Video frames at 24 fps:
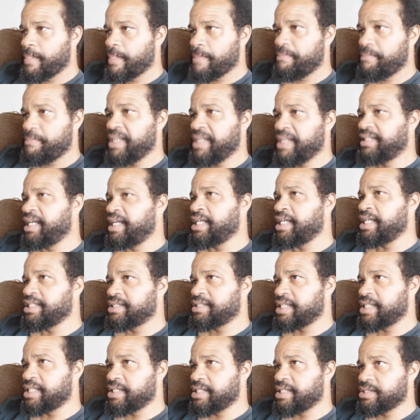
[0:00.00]
my thing
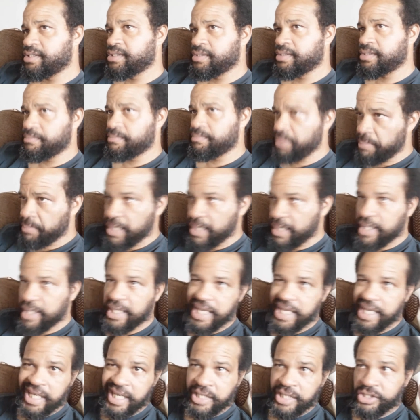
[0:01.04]
is this. People
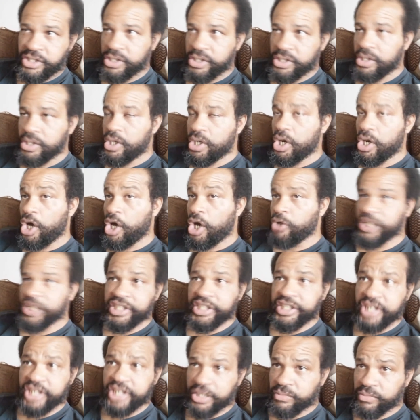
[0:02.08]
allege, oh, he
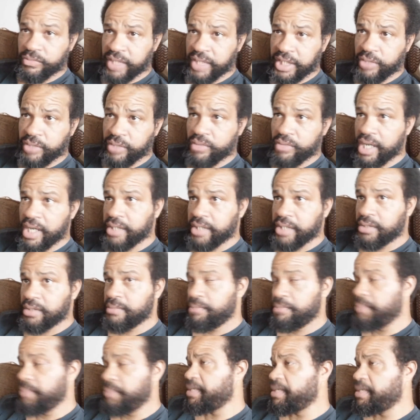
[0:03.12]
ducked Winky Wright.
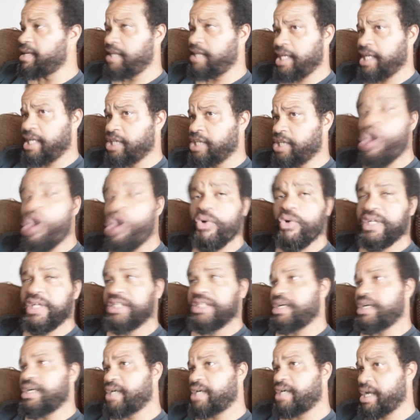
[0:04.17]
People allege, oh, he
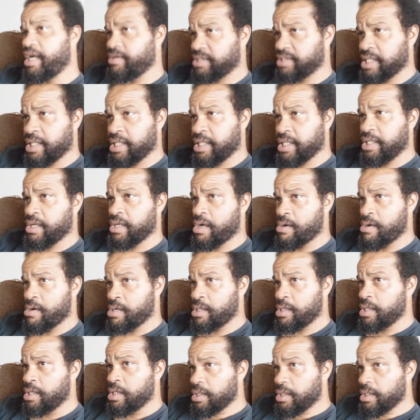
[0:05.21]
ducked Erislandy Lara.
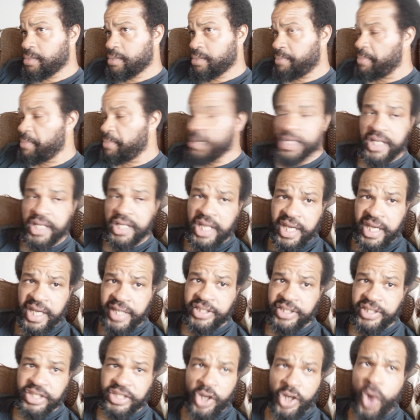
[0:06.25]
People
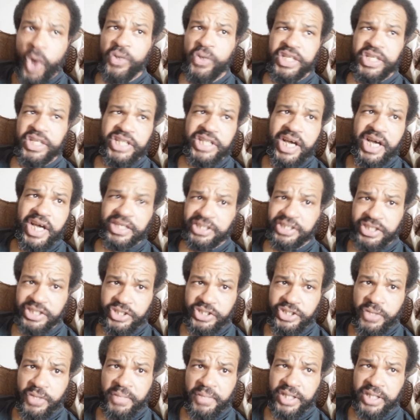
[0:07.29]
allege, oh, he ducked
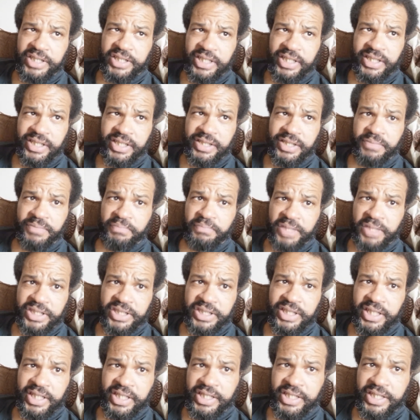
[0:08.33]
Sergio Martin,
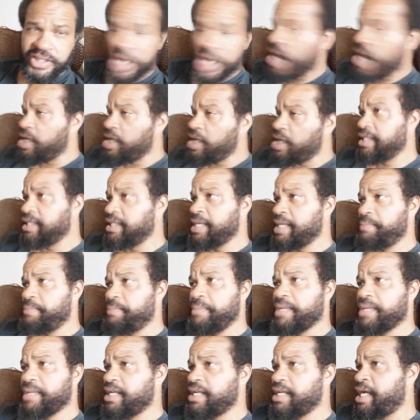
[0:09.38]
Martinez. Oh,
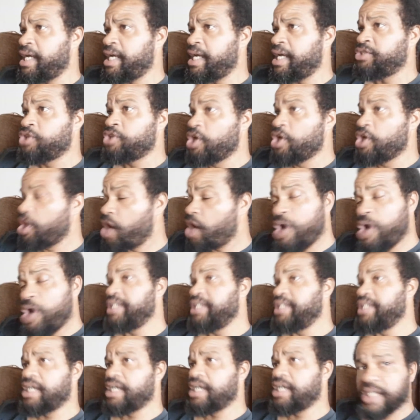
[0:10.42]
people allege, oh,
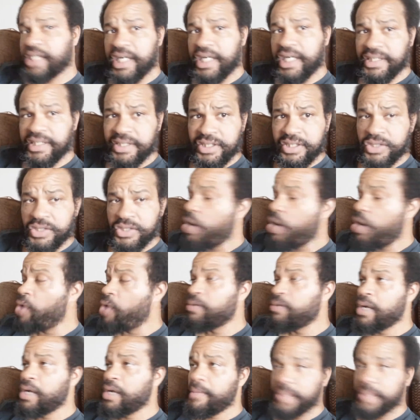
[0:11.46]
he ducked Kostya Tszyu.
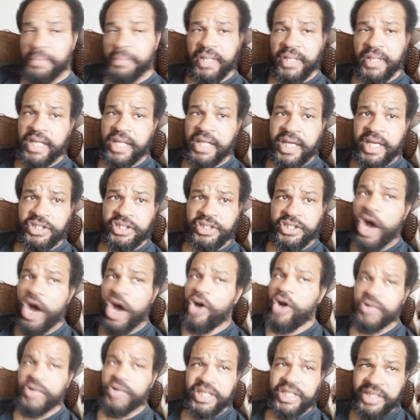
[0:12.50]
Oh, people allege,
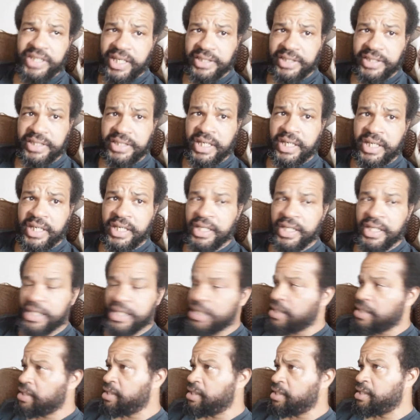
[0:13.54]
oh, he ducked, uh,
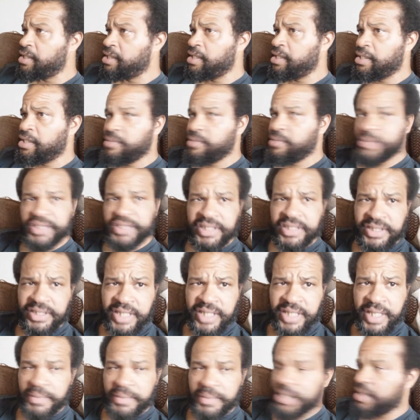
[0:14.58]
uh, uh, uh, what's his
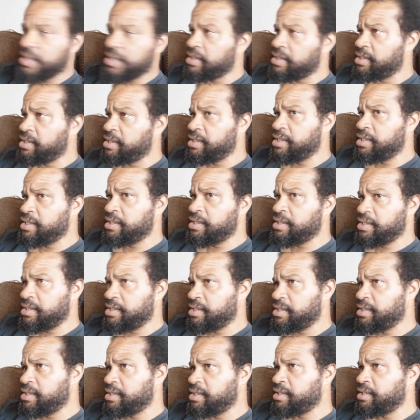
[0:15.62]
name? Uh, uh, uh,
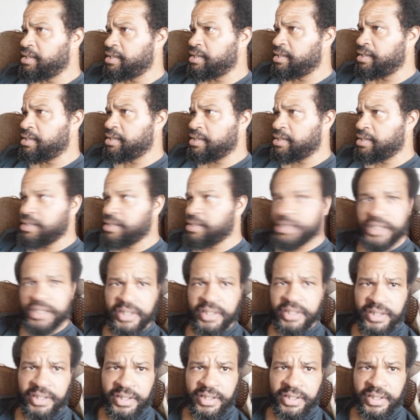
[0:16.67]
uh, uh,
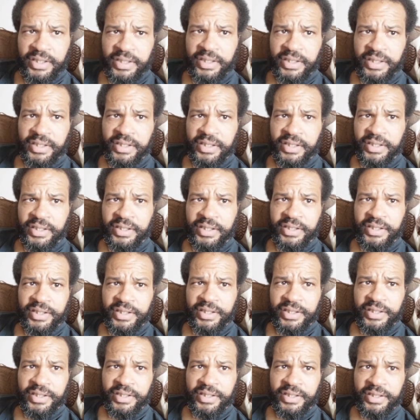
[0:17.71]
uh, uh, uh,
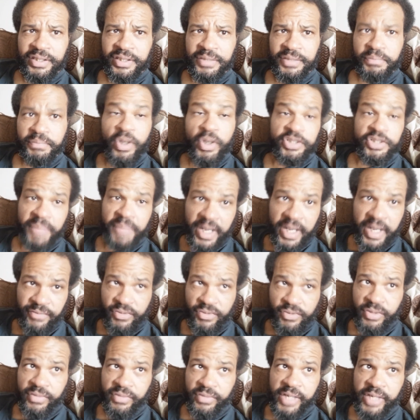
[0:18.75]
uh, Paul
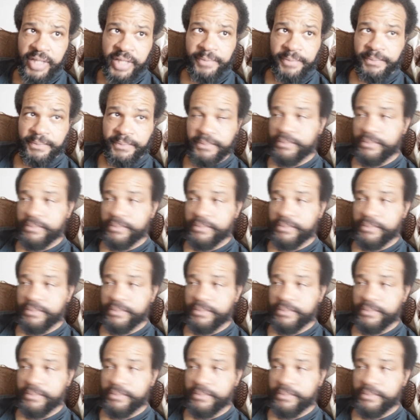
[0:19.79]
Spadafora, right?